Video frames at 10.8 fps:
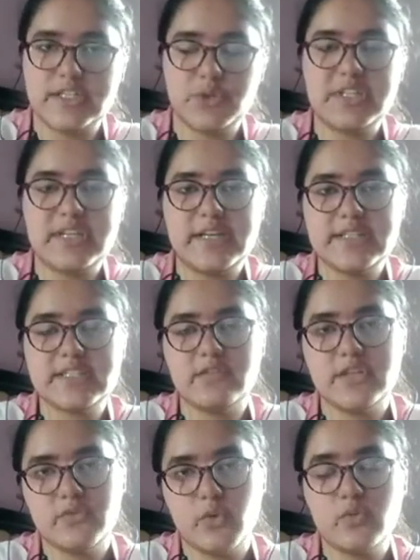during
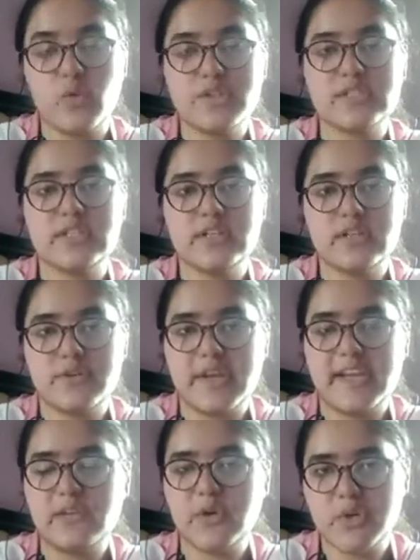1974 was the
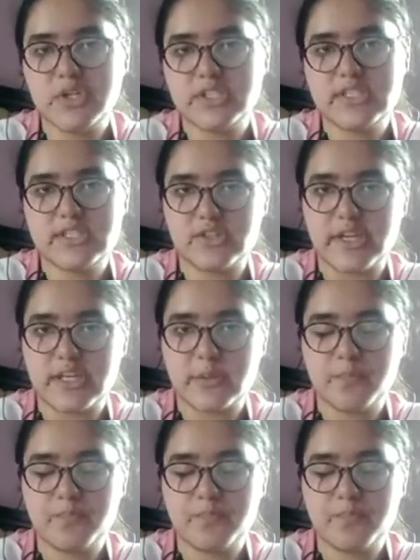railway workers' strike.